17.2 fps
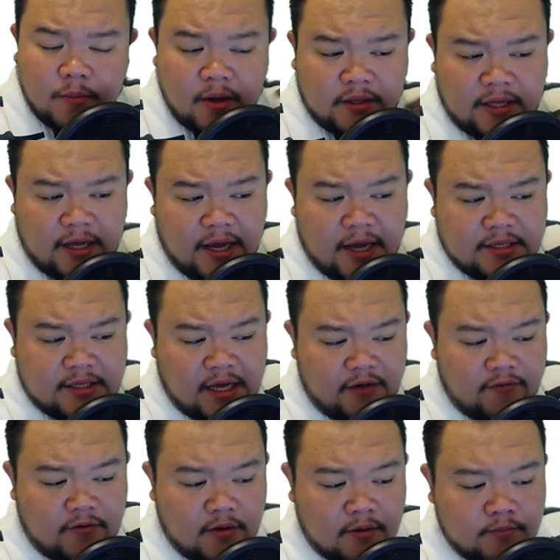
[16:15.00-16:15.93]
I'm sorry about
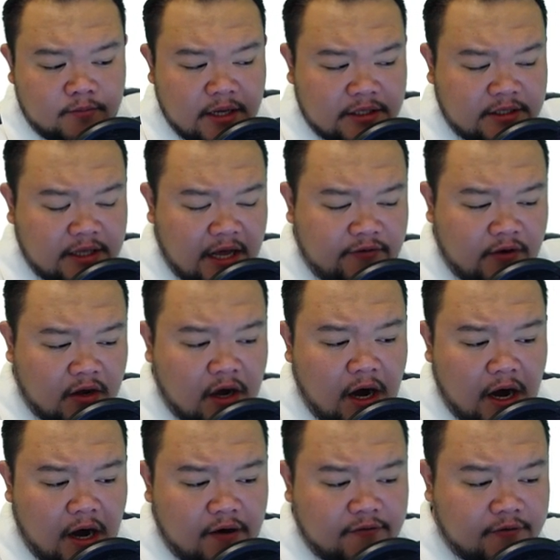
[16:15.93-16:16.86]
that, guys. I have a, I still
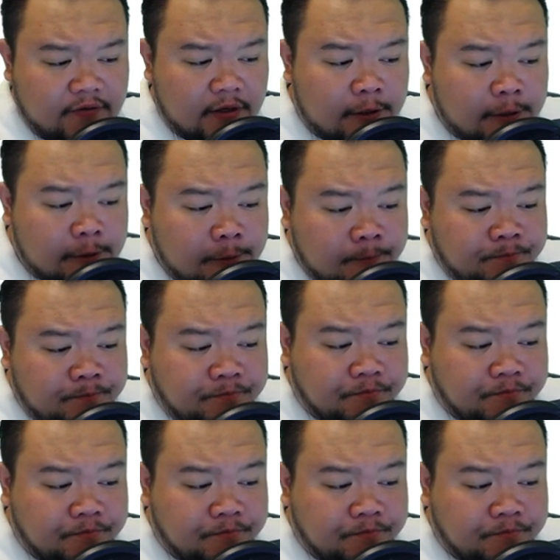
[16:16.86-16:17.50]
have a cough.